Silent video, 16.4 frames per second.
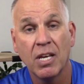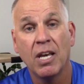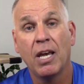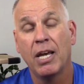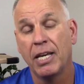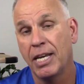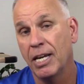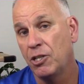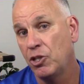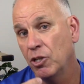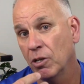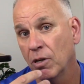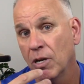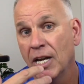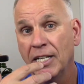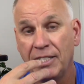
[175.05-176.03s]
and get
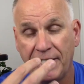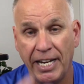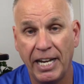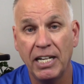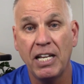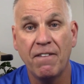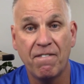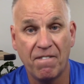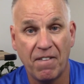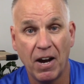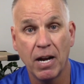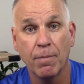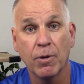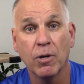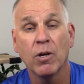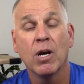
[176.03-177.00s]
your daily
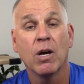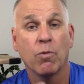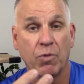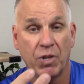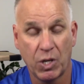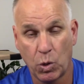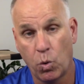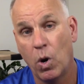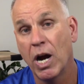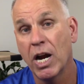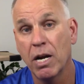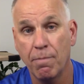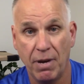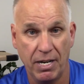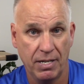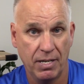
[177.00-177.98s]
fiber
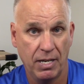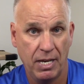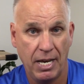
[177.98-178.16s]
requirement.